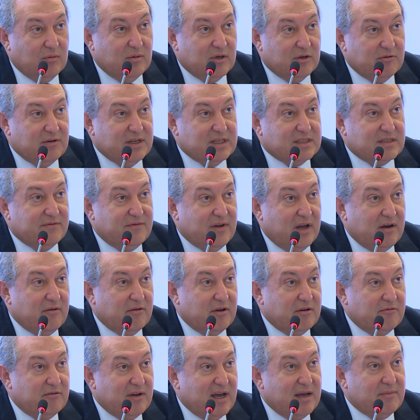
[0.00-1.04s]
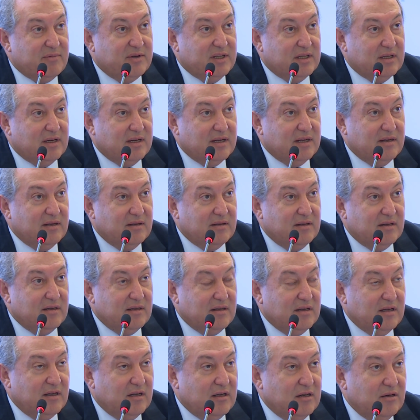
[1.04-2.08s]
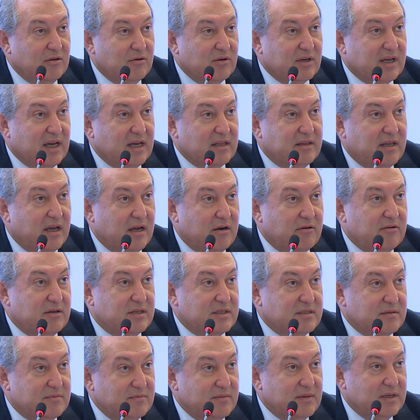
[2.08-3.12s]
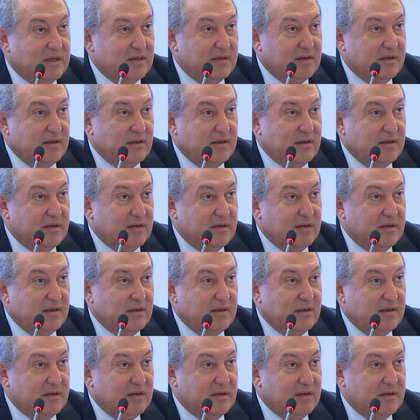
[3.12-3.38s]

risk very rapidly. Look at terrorism.